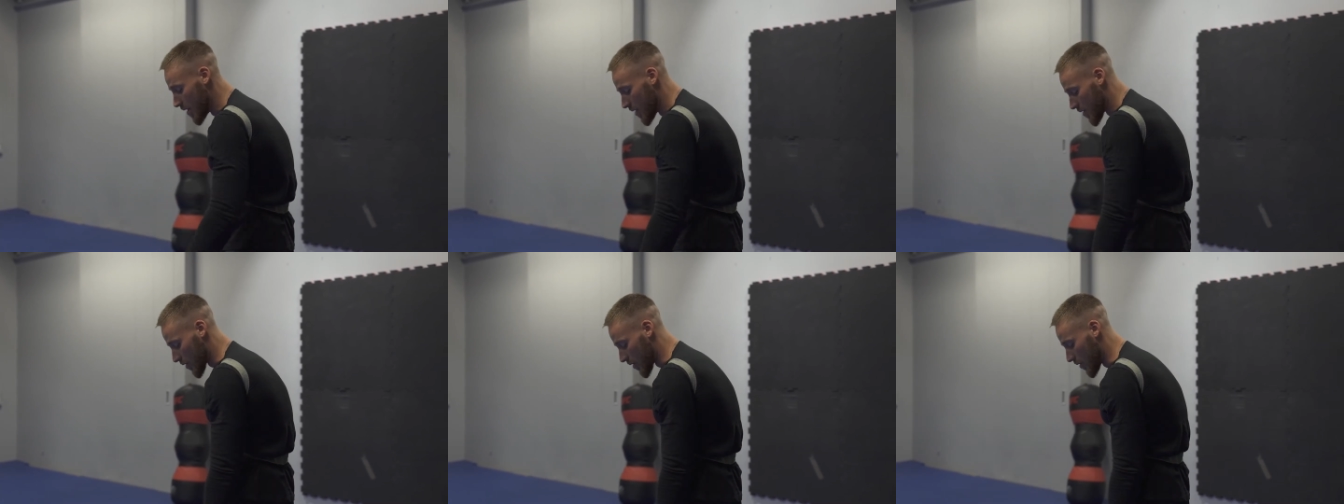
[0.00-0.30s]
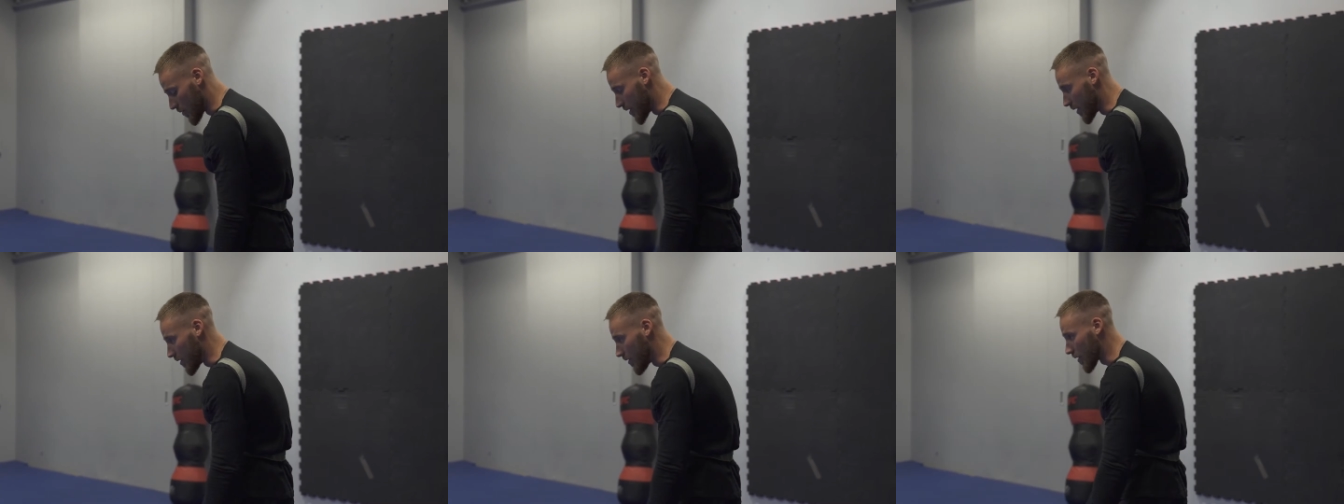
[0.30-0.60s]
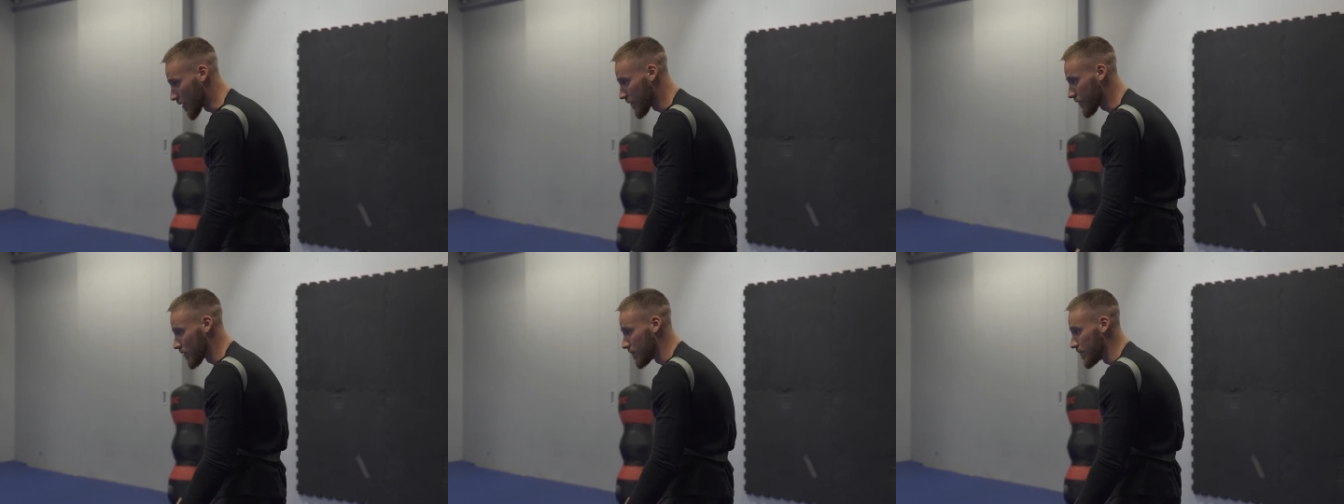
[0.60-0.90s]
So in
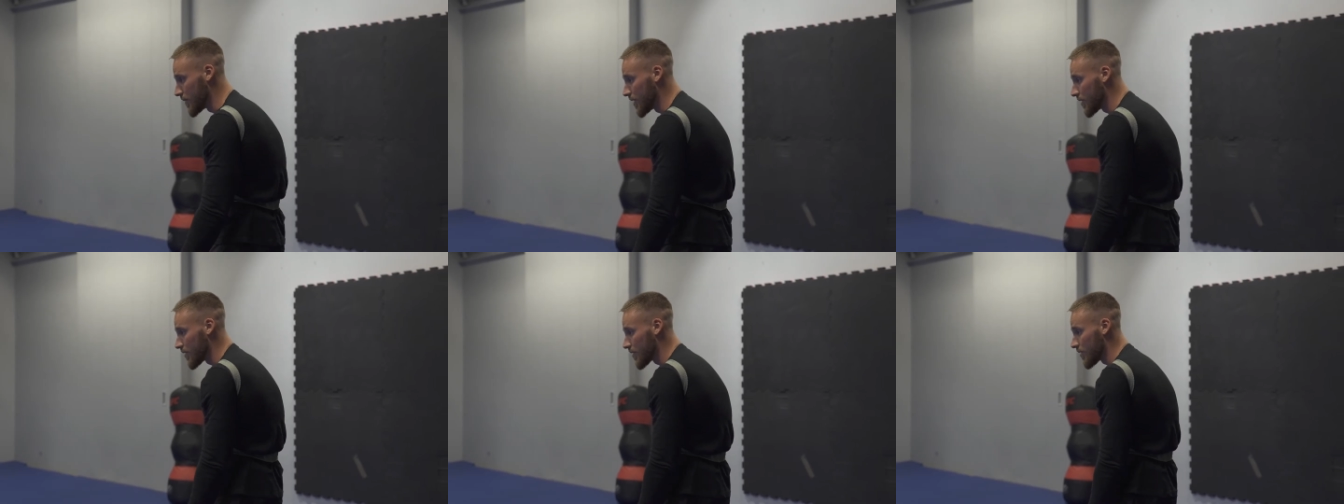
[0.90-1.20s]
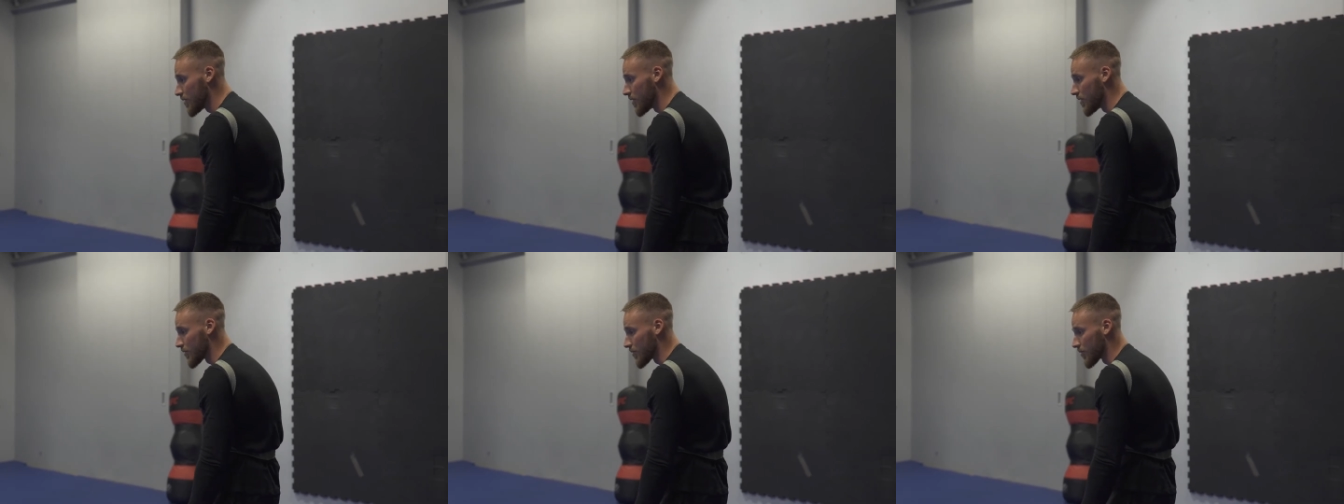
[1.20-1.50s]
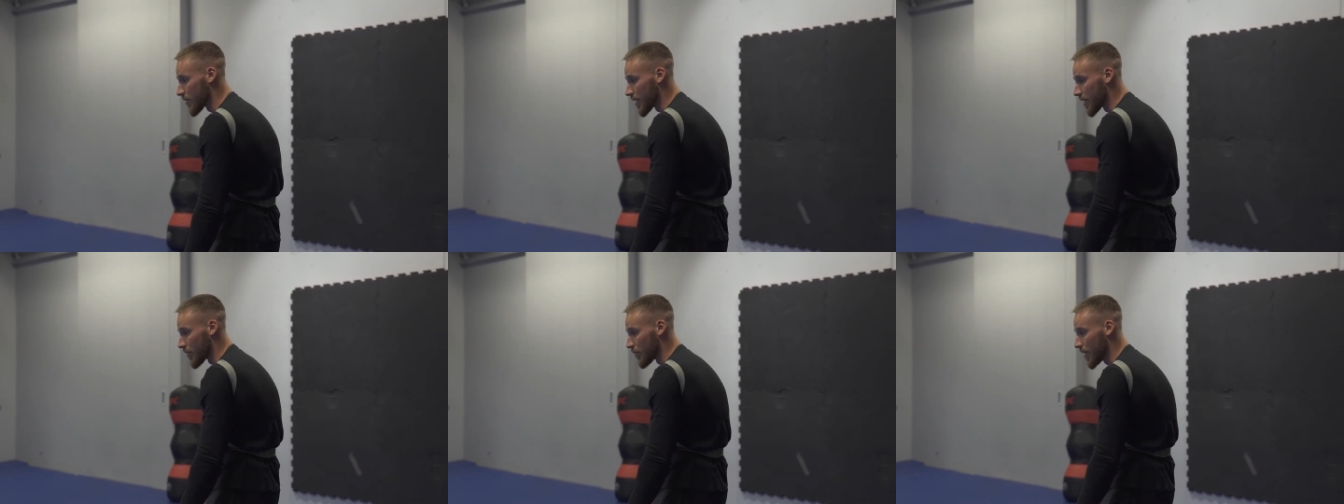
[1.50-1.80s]
order for me uh,
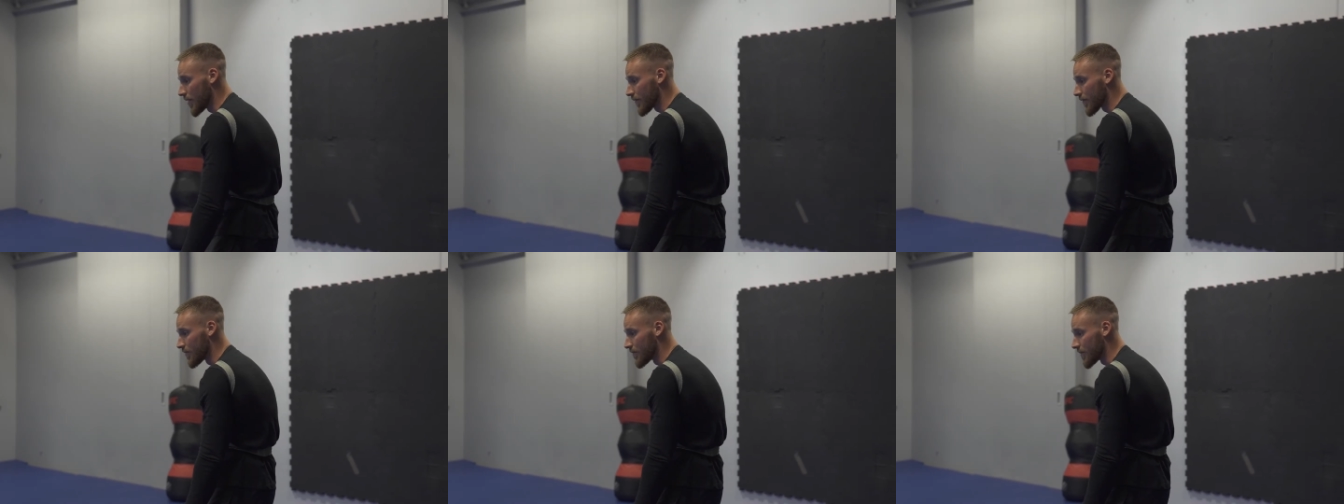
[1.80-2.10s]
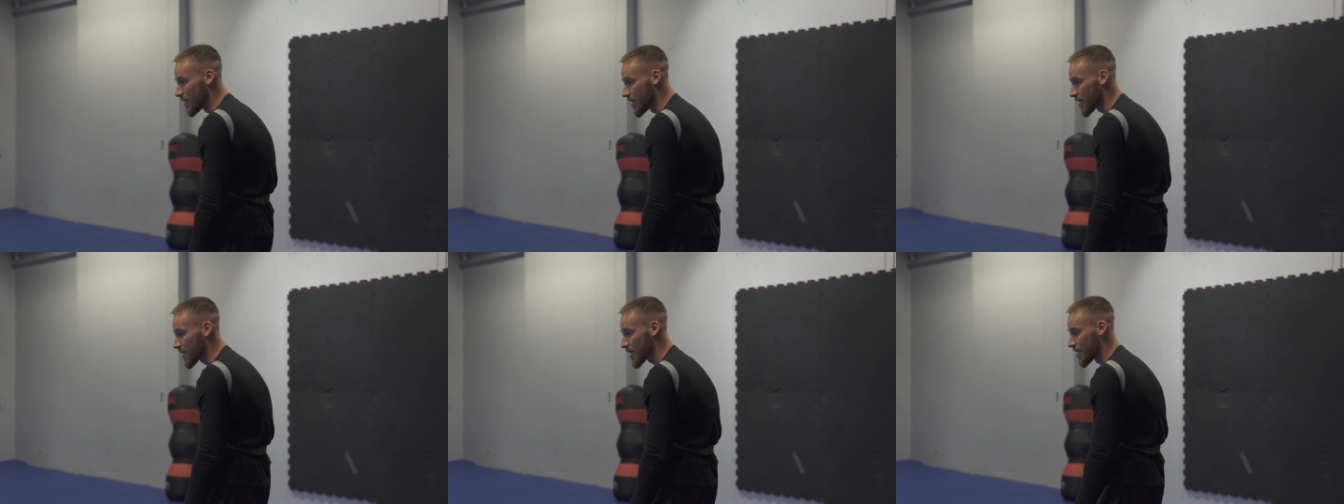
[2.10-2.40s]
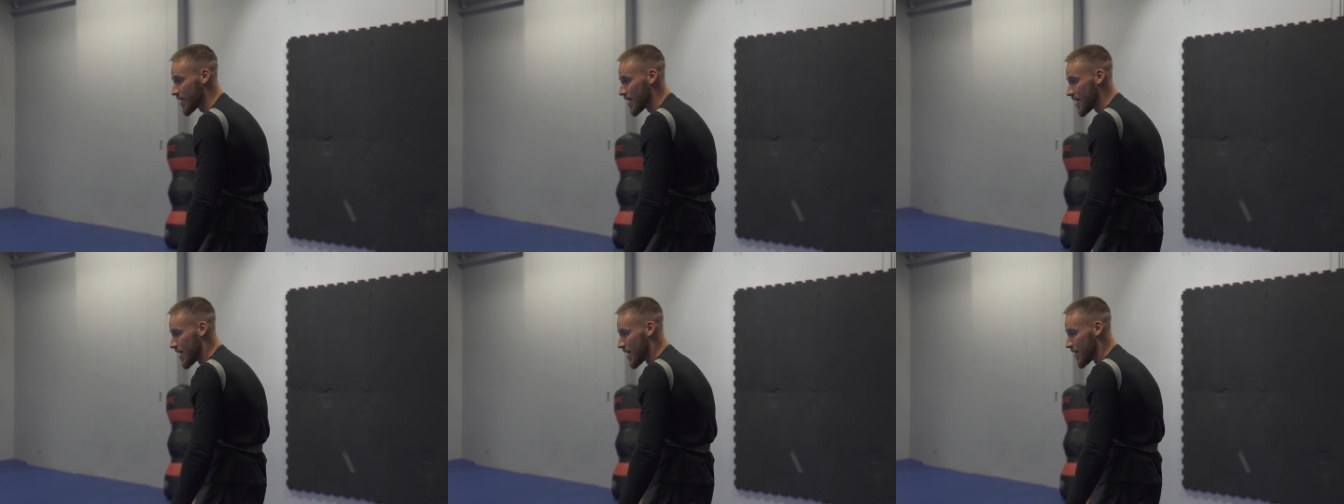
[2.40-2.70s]
to get away from
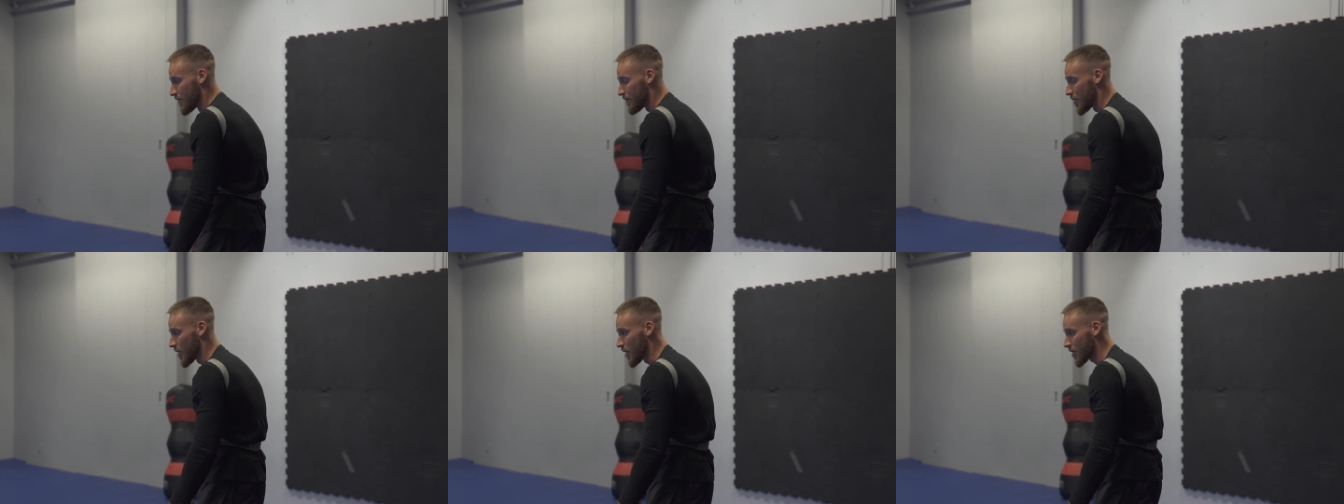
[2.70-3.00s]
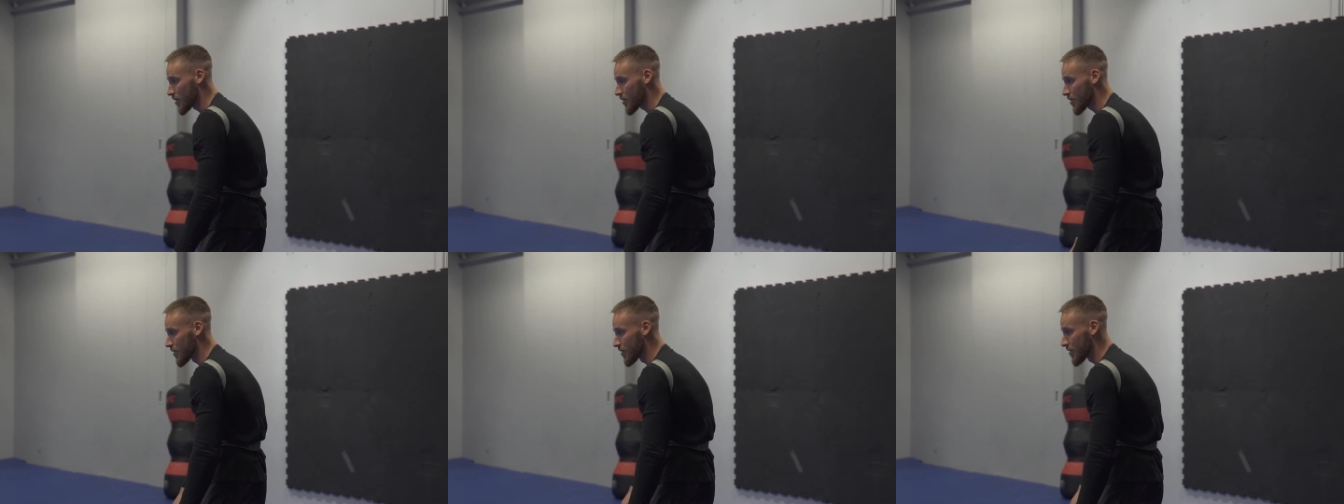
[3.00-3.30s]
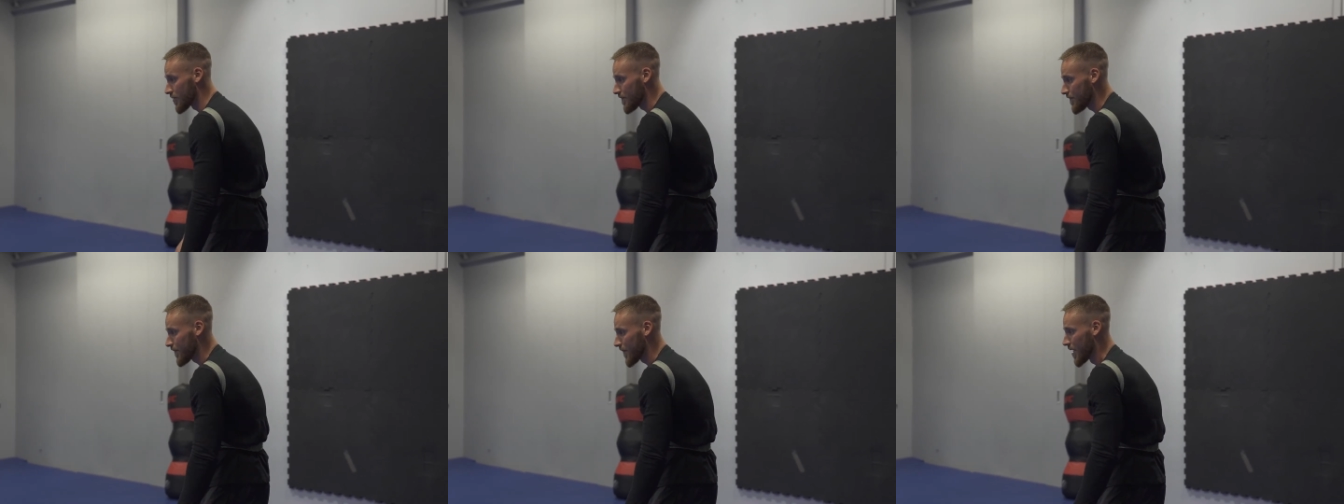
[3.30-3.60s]
this
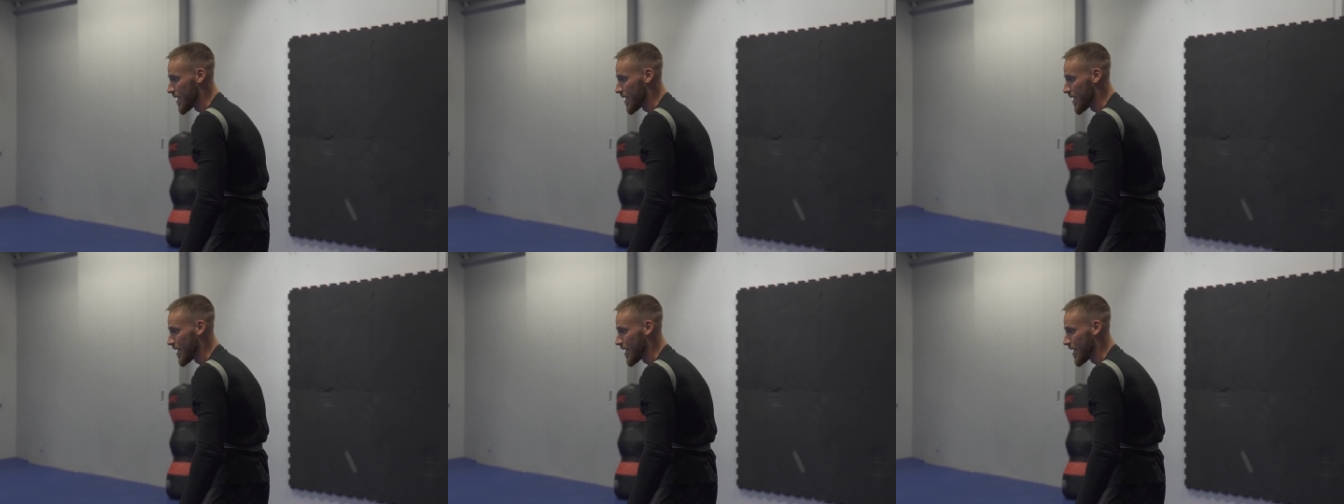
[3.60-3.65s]
posture,